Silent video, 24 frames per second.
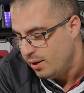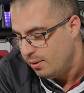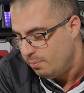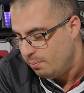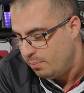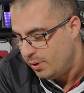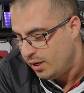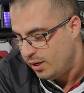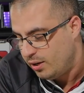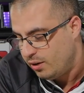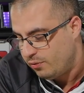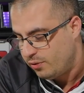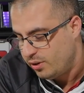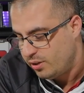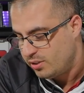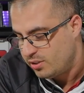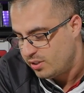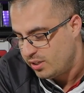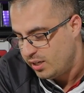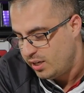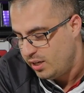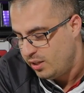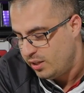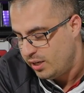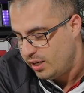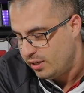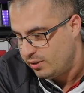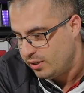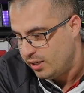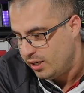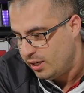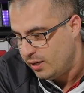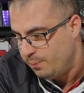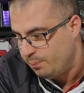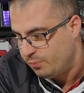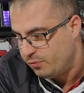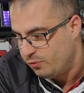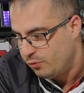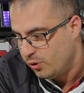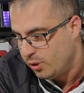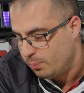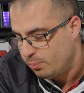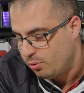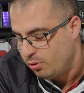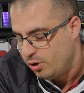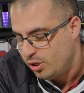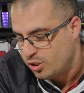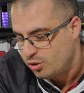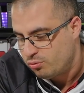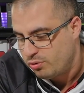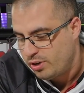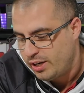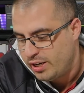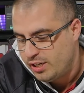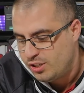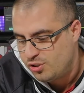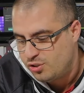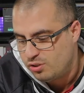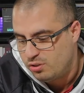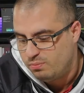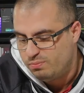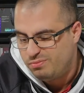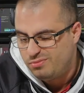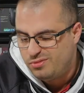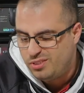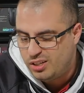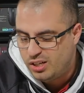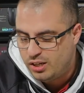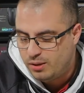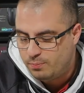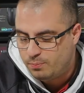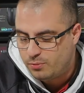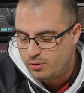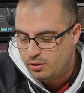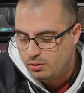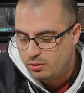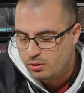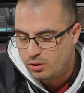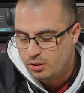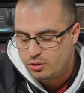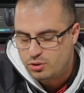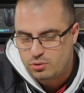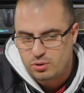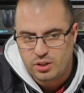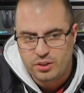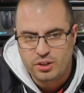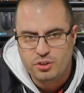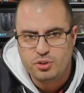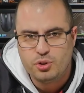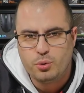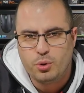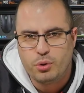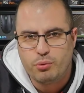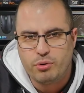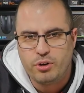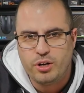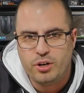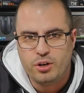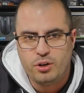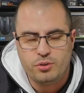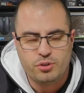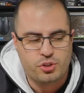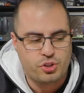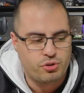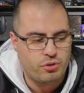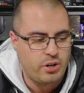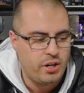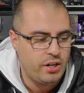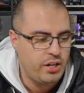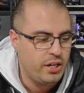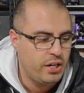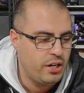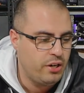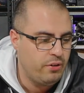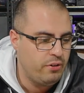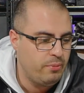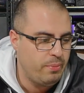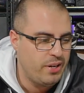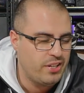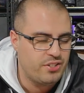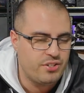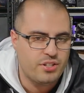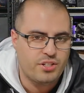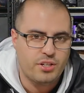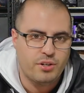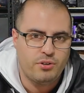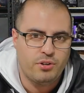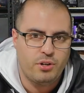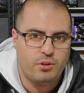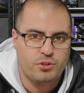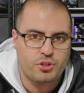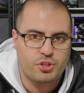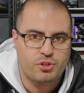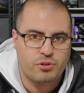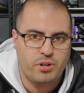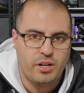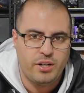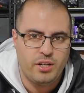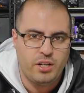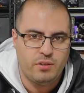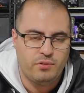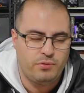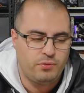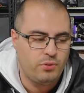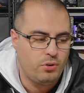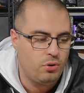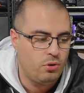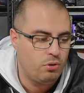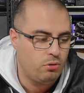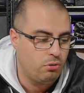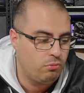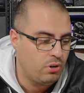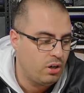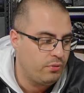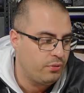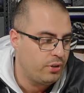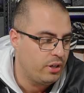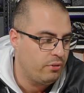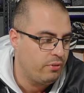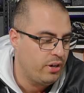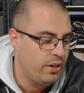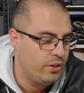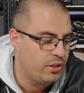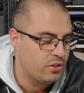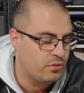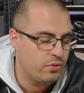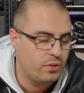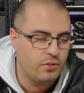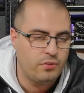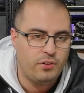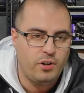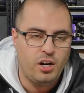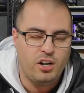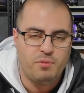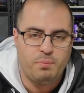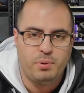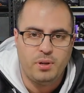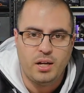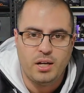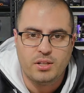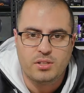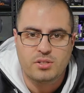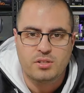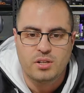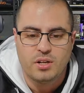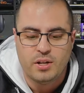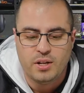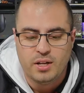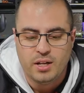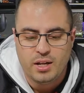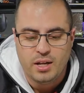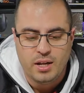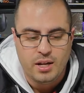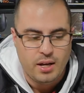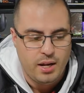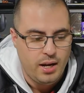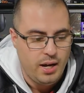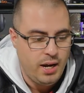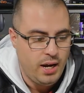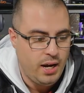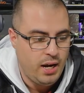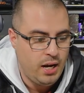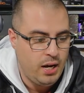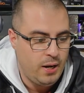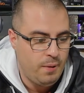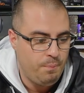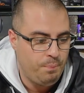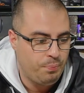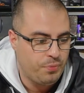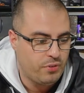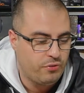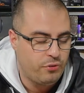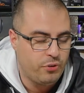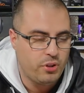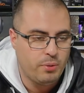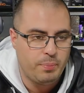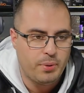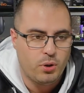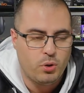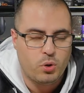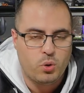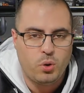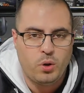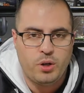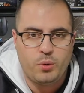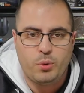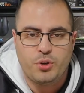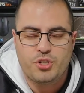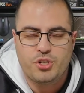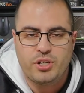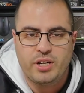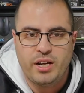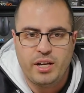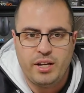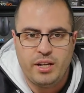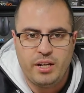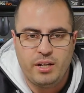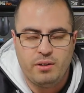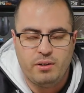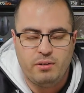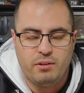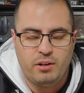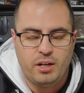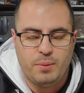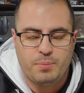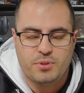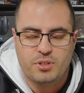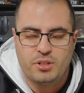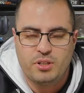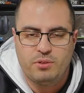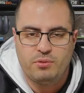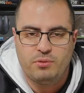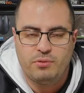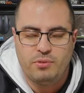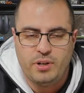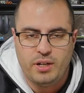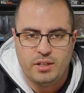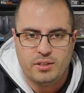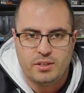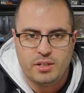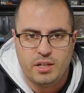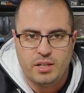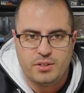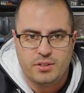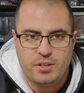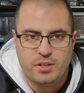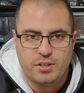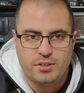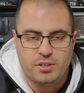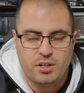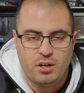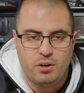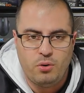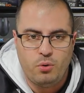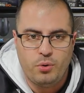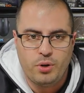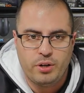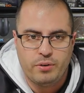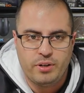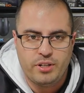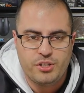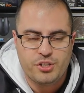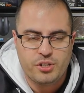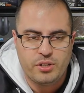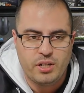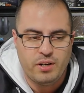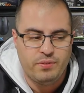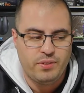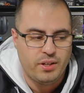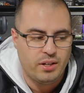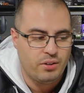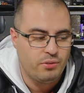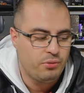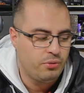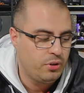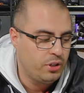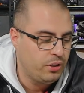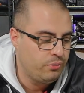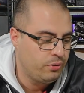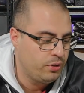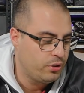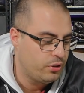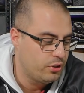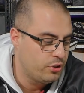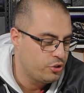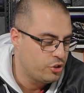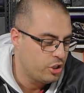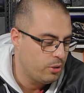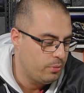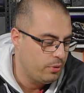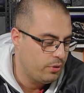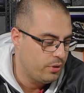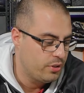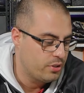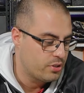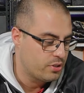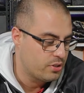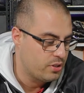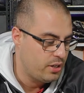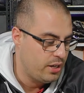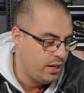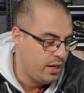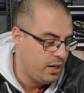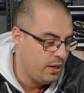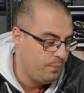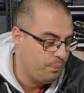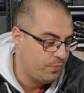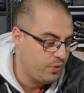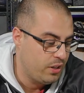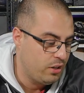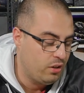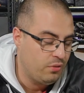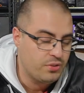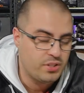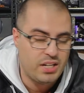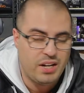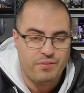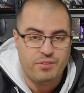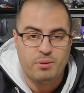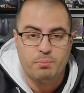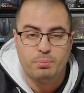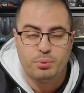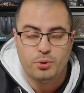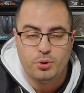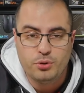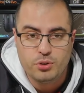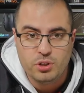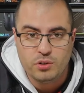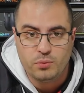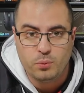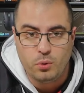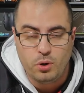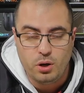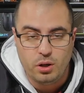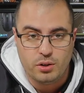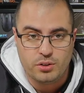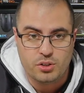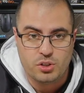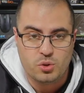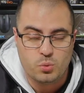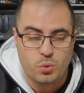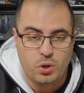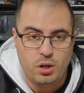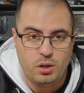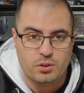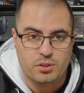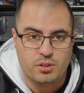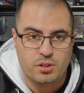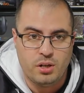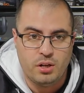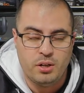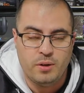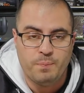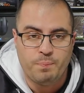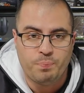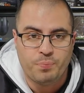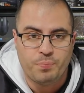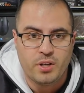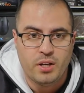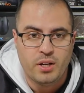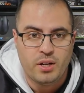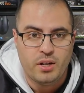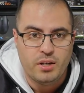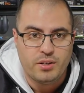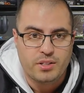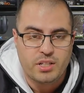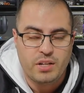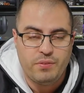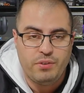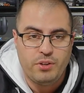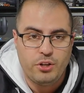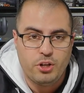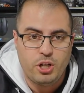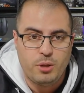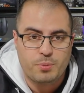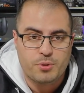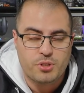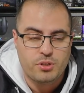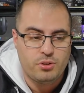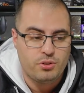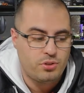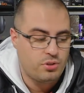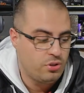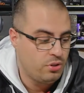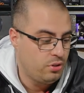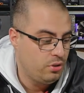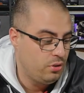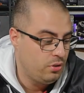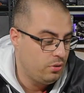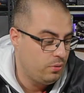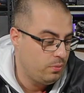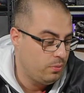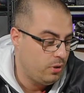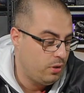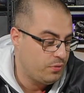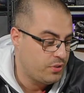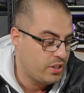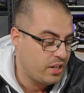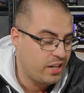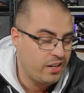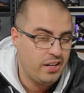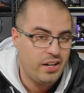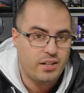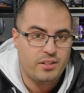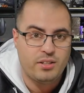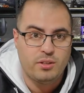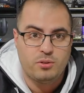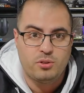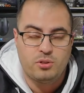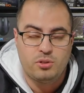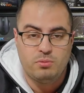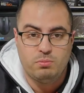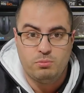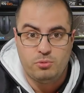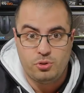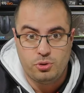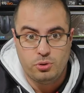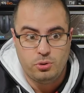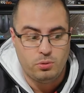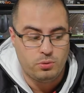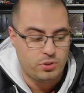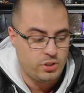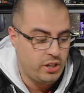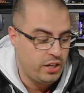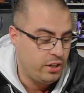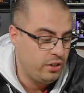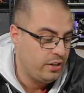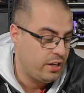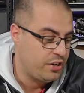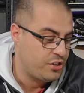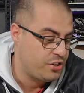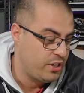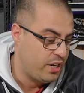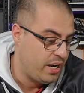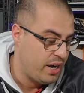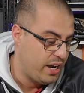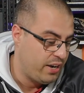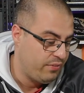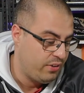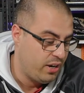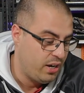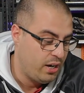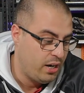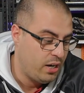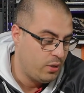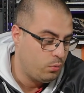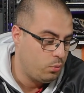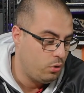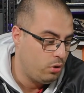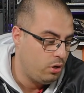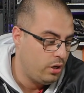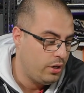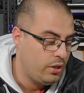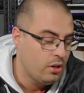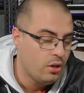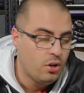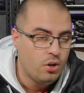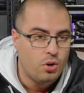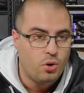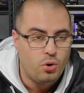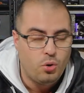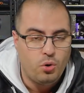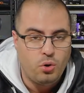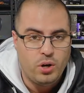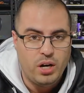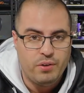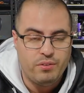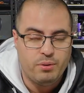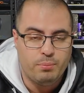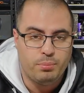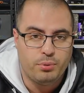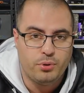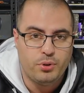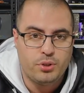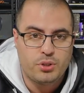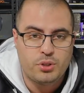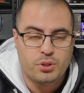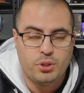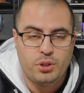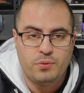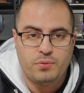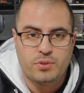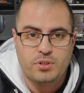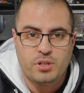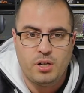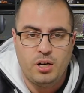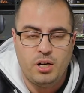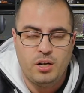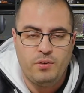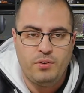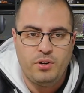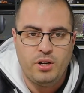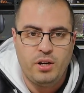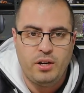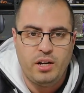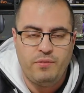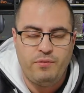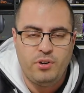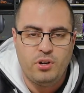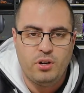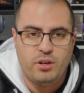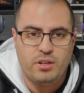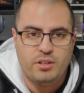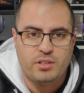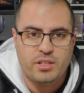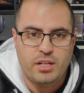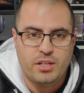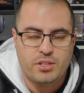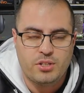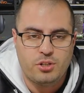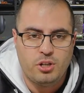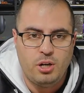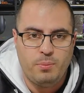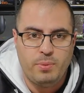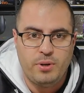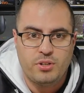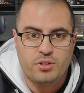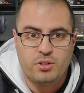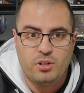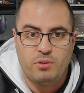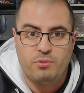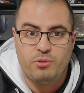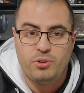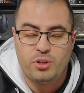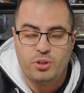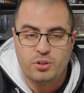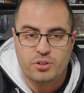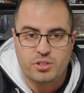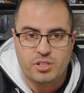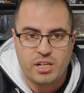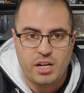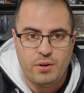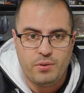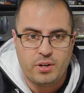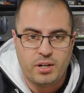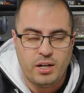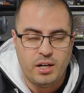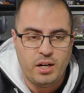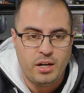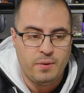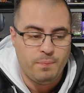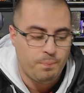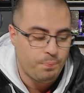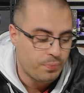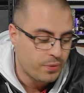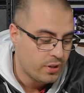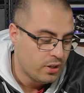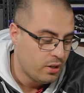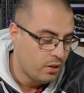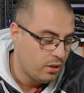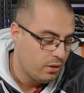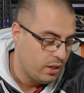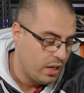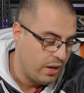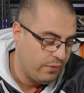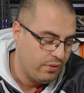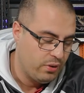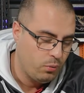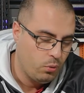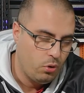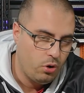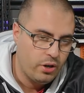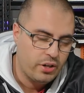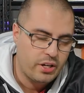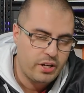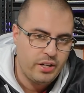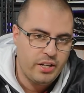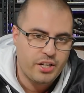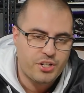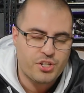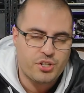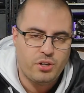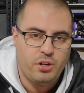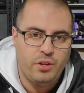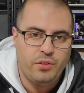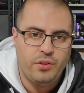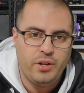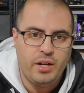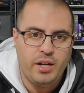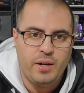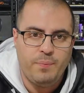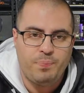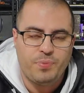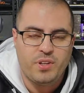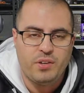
But I've got to say that for the price range, you know, got I think $200 or $300 Australian here and about $600 Australian here for roughly around this for the 5 Plus. For the build quality, what you're getting are absolutely fantastic. So AudioEngine have done a really, really good job on this, and obviously having Bluetooth wireless as well. So it's giving you the option to obviously connect it dual, so you can actually have it hardwired or have it Bluetooth. So if you got your desktop and it's got a really good sound card, have a wired connection on there.